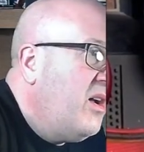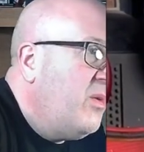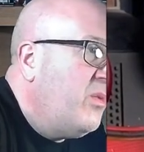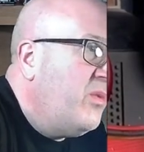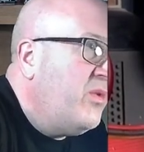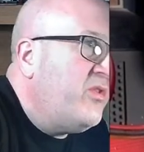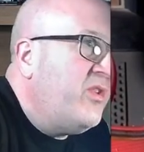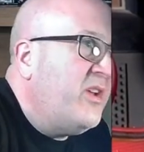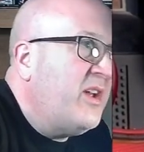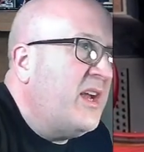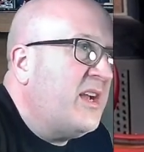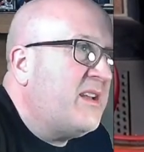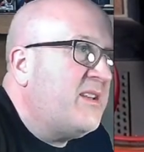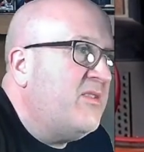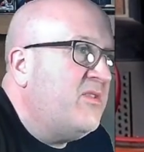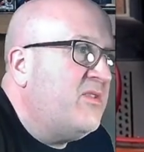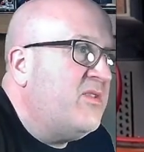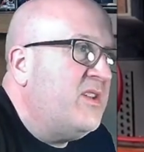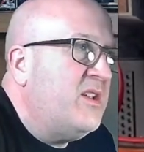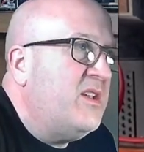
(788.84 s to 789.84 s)
we're seeing
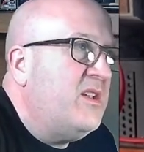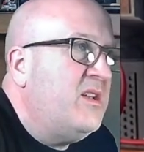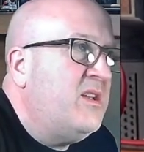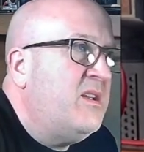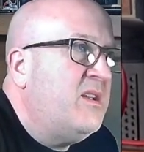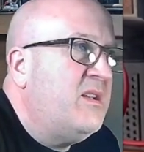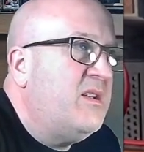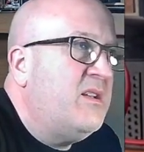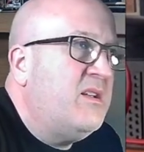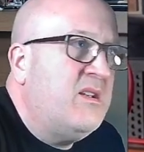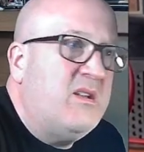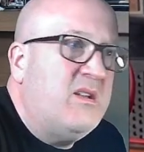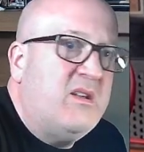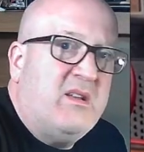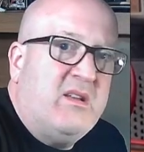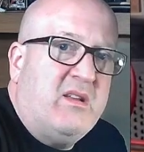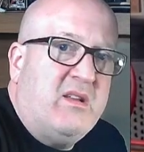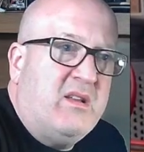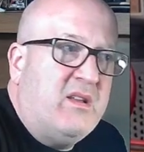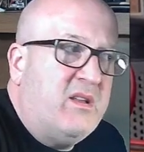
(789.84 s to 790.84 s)
activity
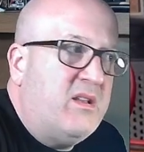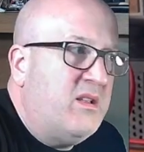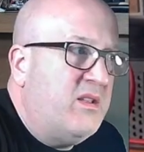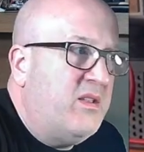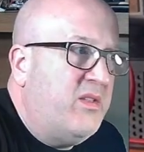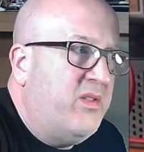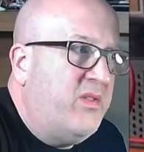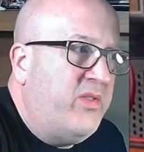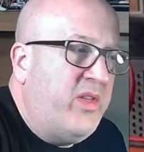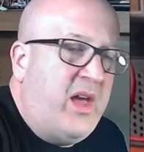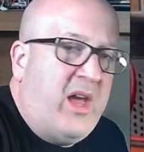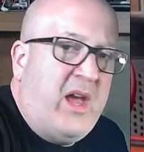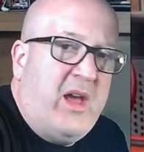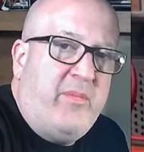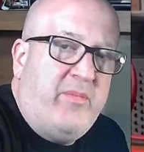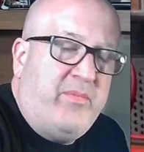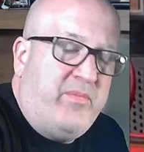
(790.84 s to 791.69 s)
there.